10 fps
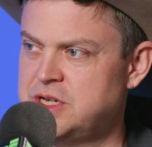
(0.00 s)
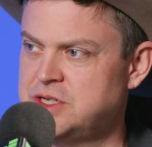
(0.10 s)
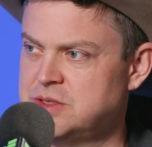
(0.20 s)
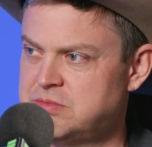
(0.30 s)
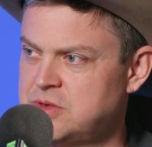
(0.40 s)
They
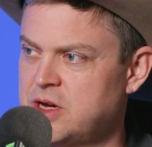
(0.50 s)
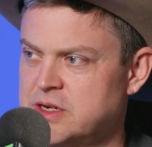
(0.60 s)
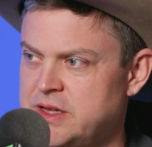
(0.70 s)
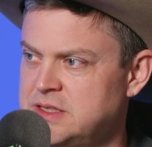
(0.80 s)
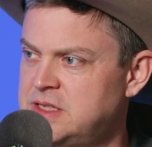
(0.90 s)
just talk
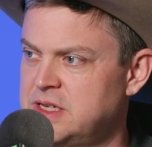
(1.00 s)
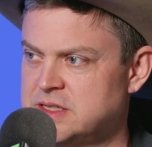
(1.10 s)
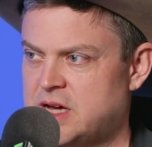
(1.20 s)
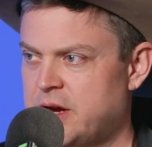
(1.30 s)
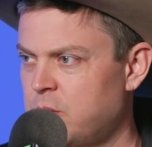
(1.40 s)
to that
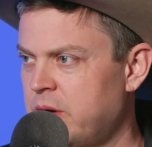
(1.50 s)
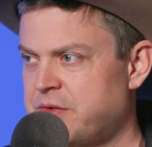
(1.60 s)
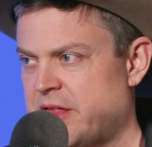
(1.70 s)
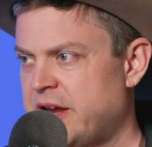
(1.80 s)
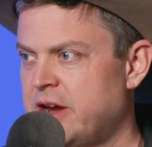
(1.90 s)
CSI or
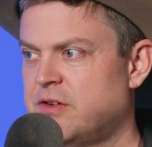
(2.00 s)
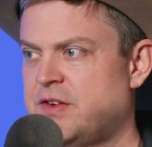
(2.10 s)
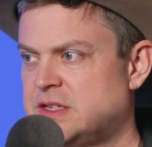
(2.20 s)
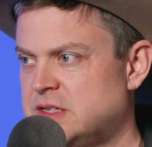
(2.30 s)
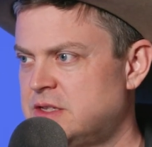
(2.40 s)
whatever that
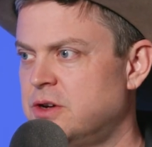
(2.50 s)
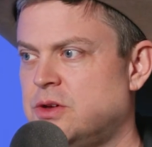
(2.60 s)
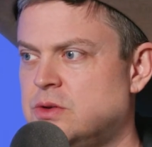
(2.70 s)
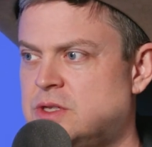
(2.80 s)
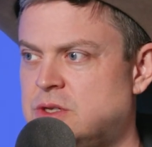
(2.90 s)
interface is they're
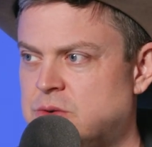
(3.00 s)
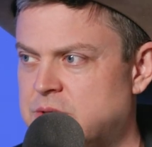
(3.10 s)
used to,